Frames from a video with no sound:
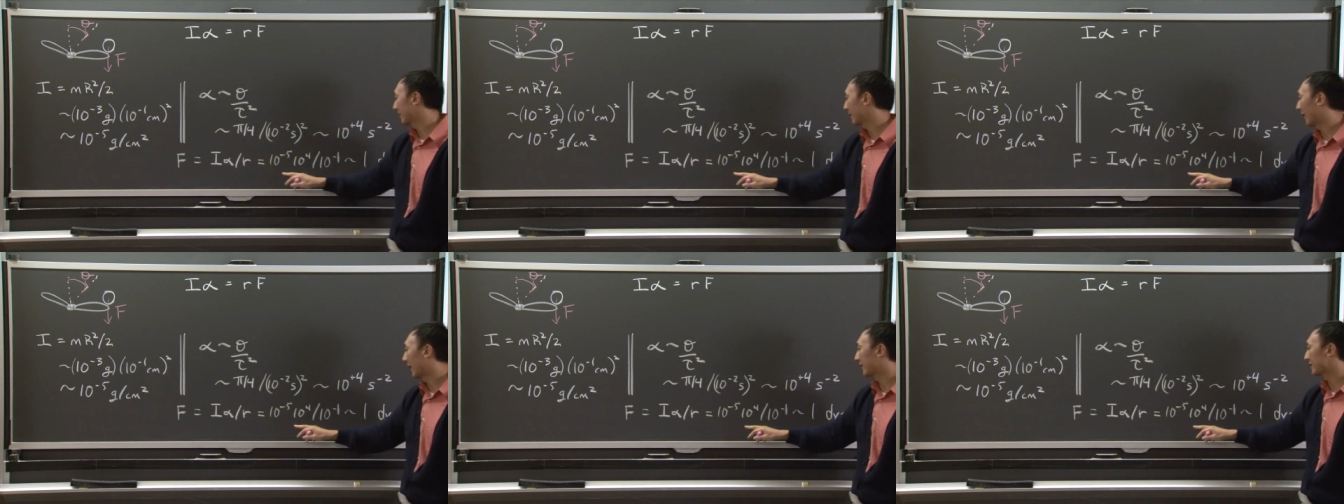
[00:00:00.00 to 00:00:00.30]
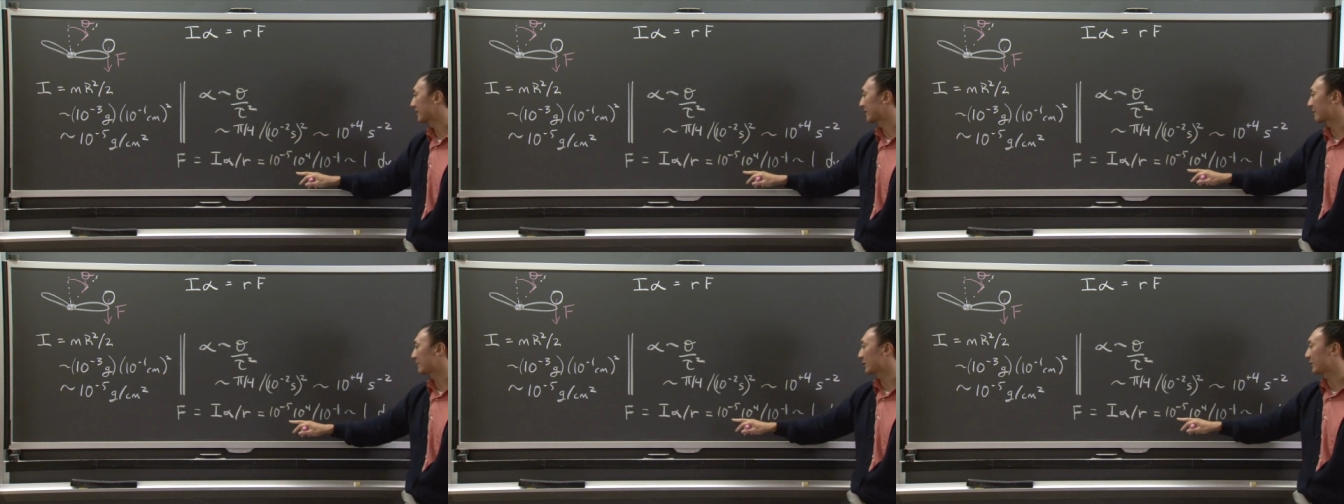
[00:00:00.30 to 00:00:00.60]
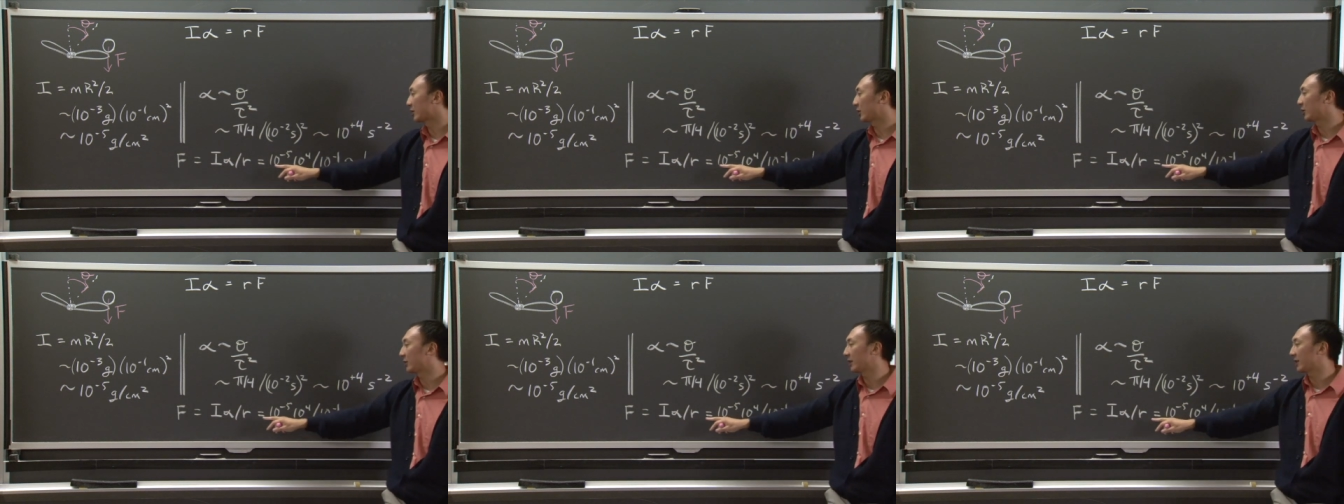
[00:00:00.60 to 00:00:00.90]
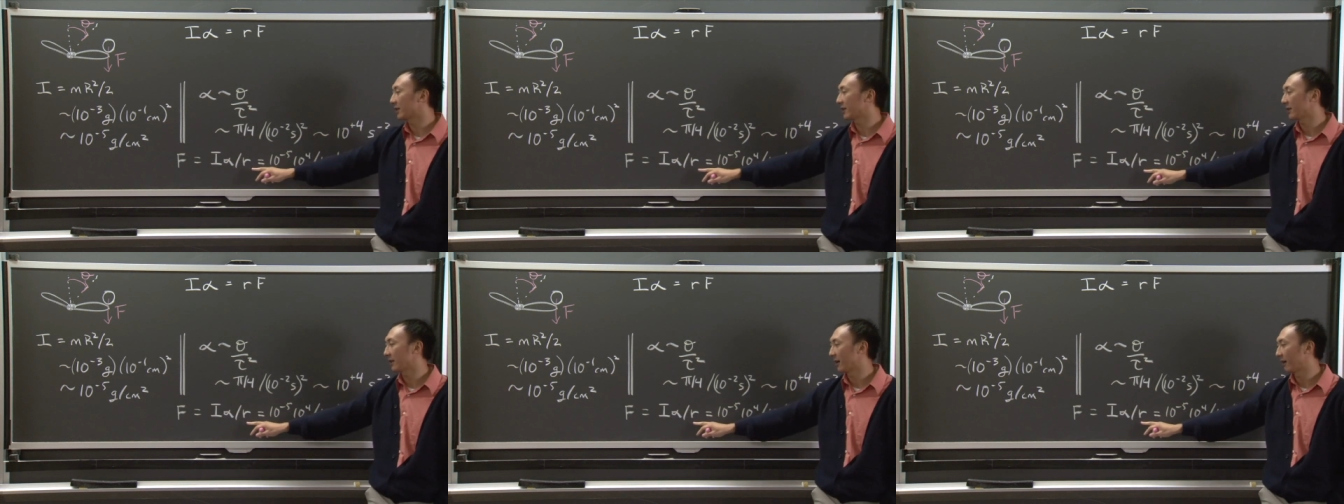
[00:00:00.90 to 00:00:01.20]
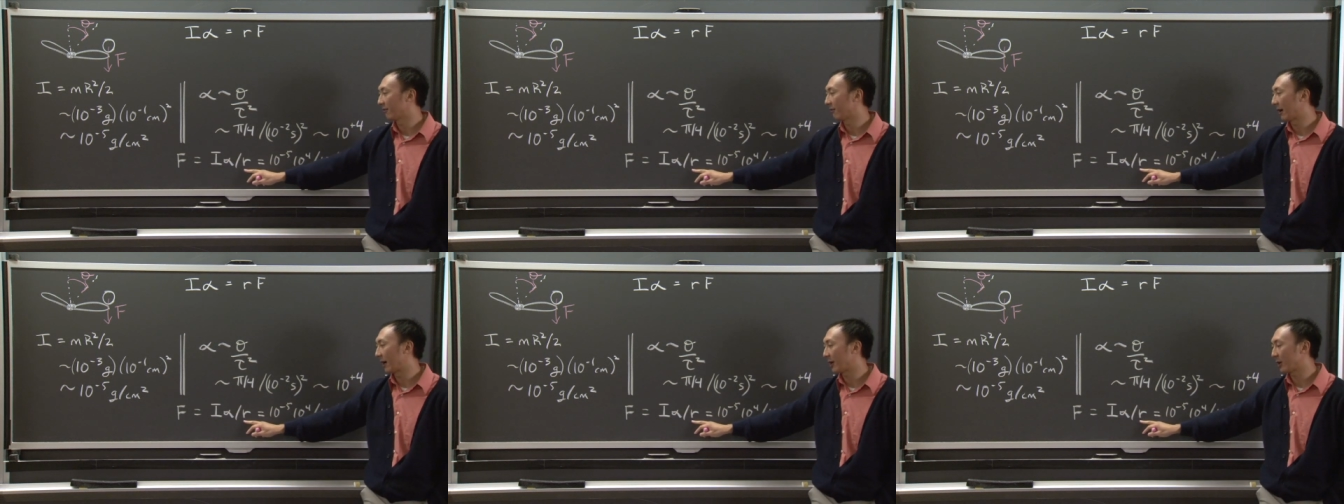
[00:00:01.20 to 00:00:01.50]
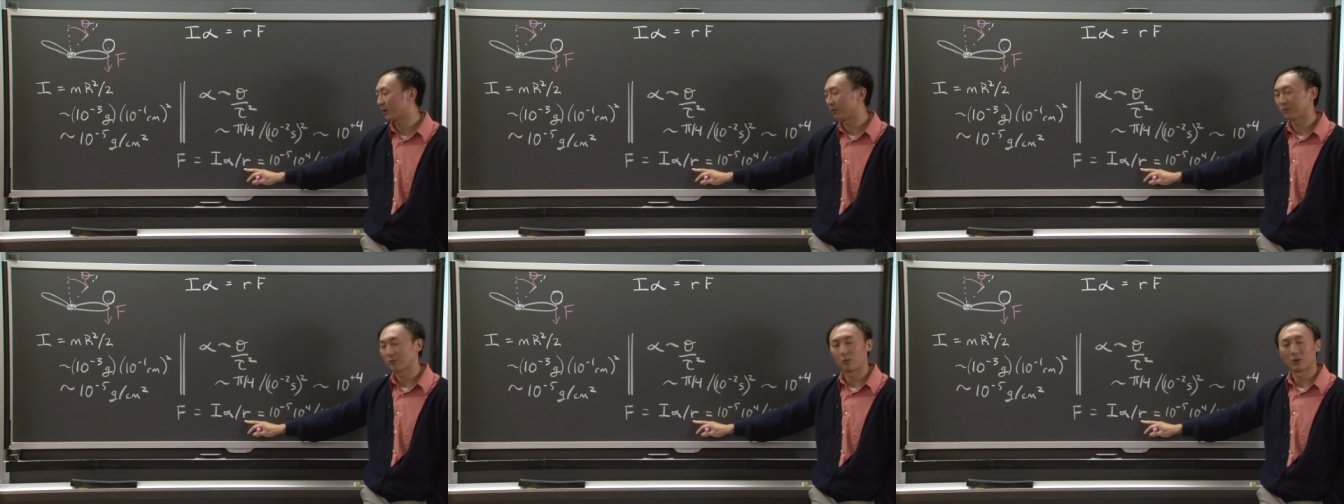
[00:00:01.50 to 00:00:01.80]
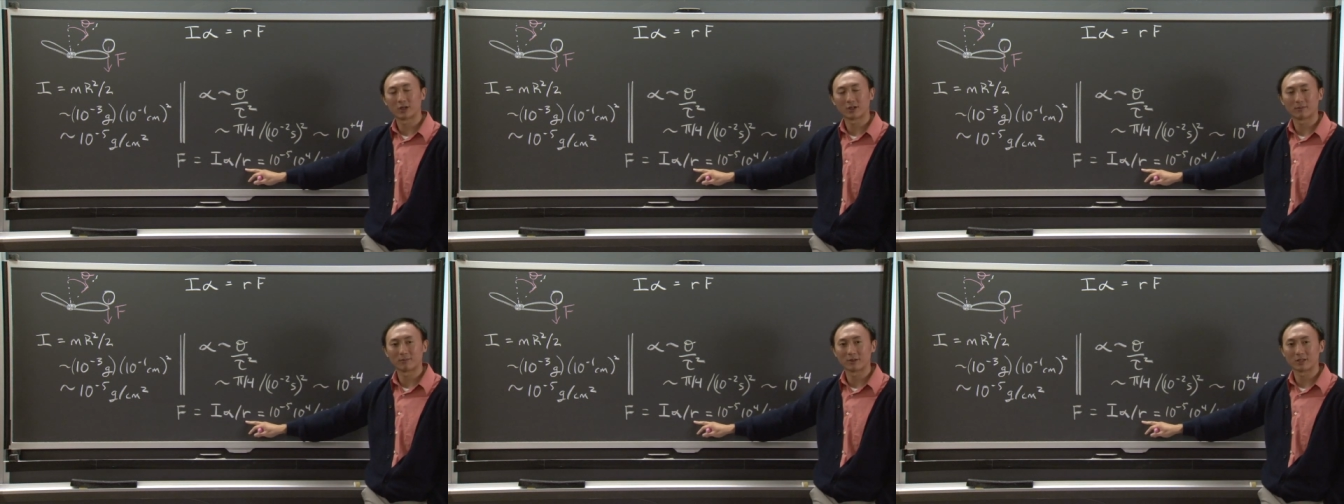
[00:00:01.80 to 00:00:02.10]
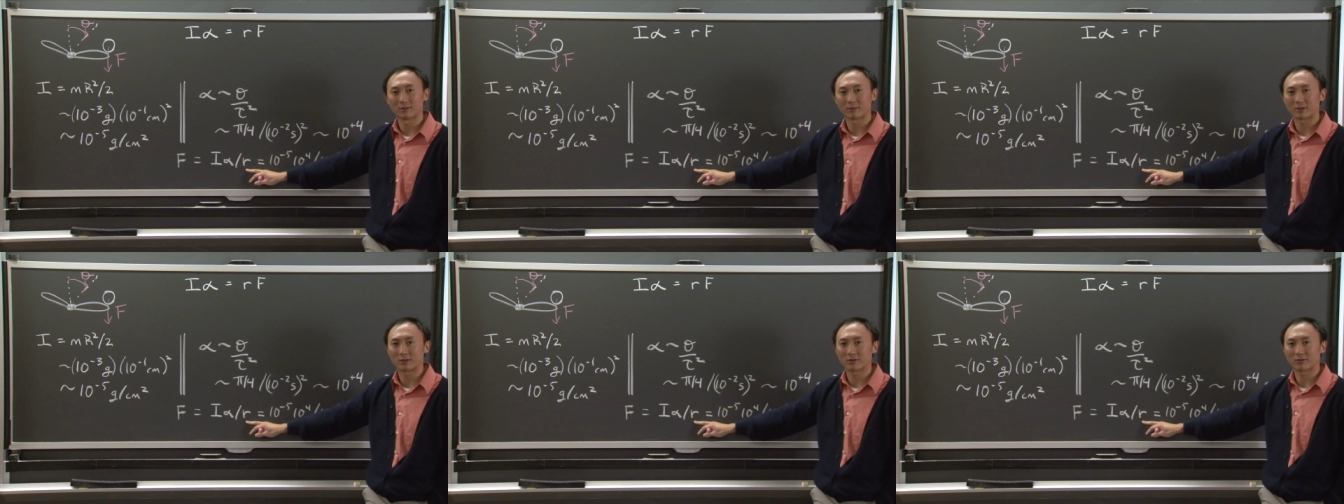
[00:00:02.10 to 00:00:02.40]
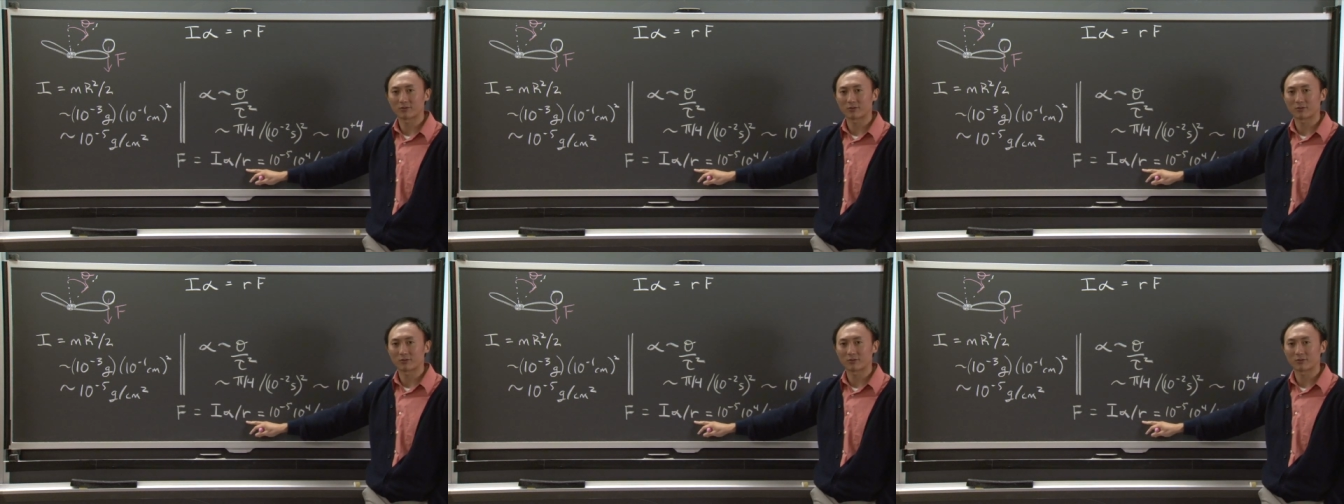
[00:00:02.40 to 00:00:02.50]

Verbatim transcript: and substituting a value of 1 millimeter